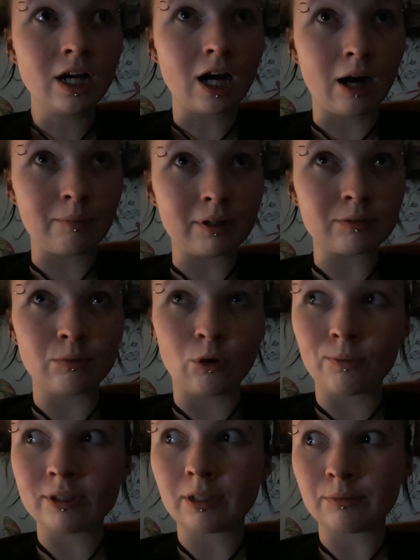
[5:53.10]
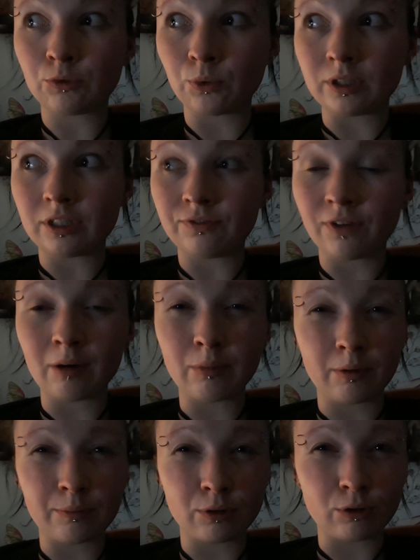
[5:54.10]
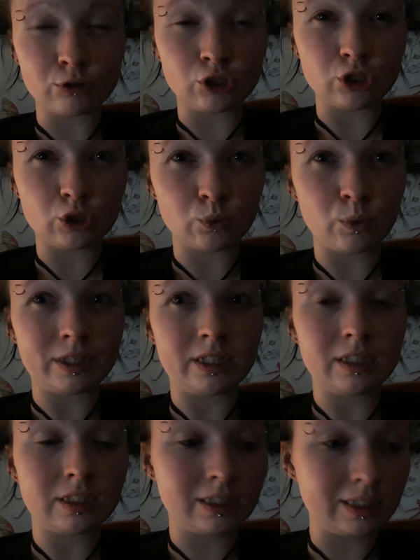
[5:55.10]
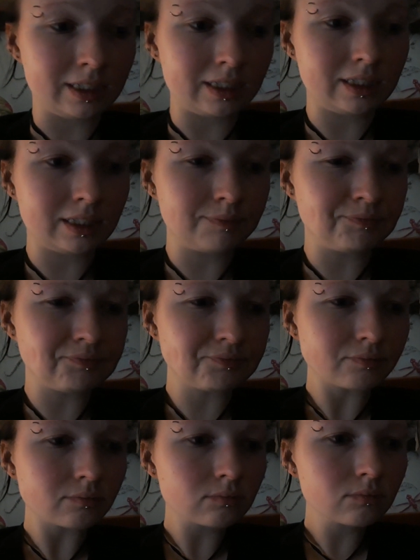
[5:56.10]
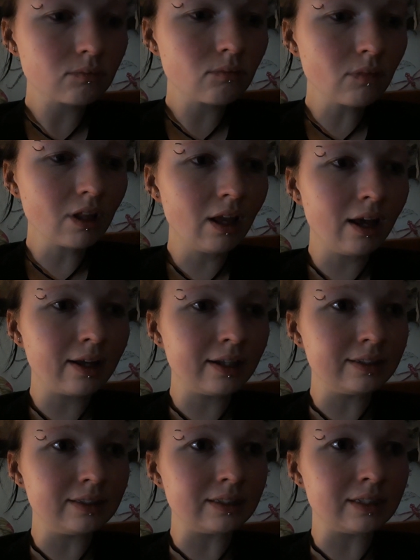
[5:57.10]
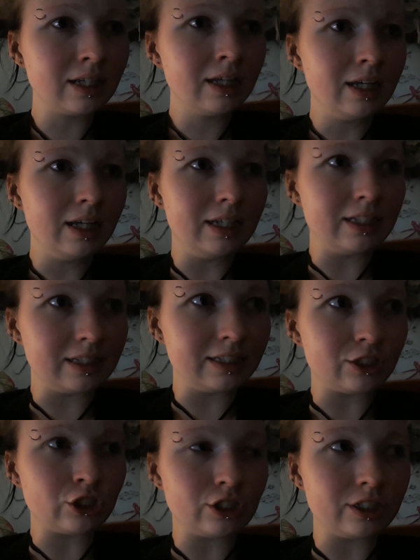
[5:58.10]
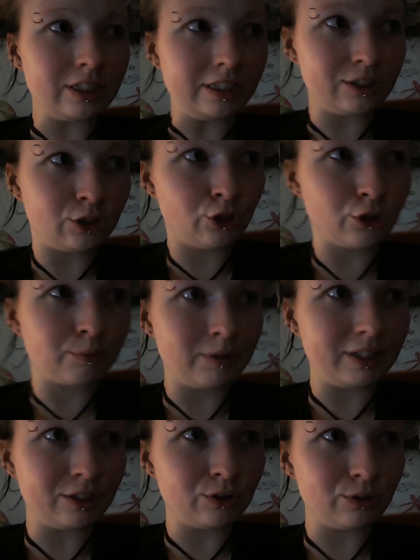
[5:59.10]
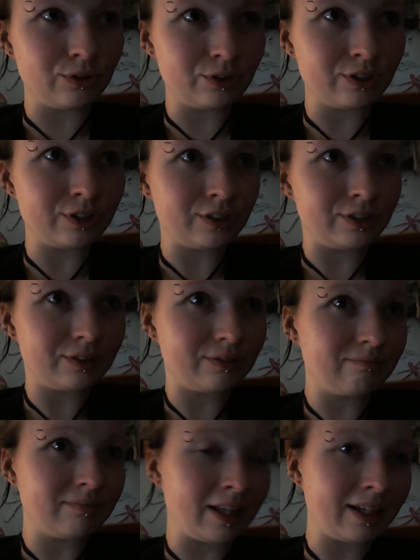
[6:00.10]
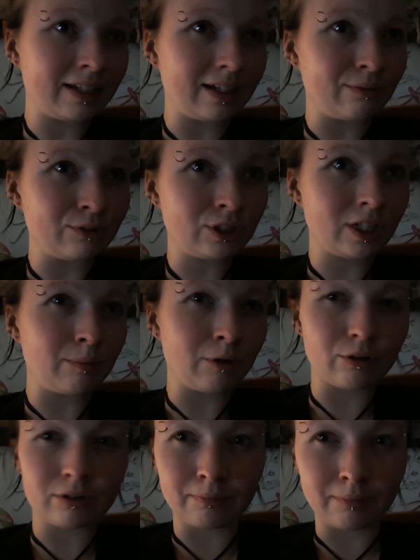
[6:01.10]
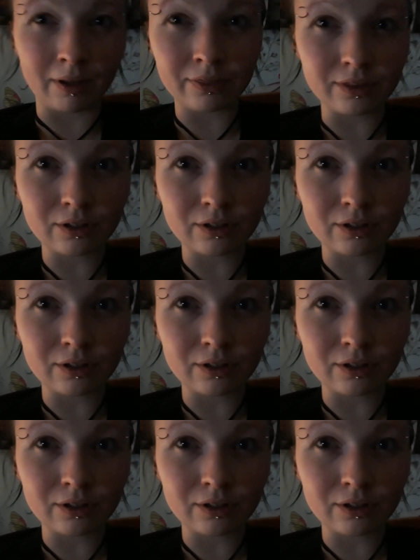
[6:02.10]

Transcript: At the moment, I'm 25, I'm approaching 26. And it literally took me to, like, I would say about a month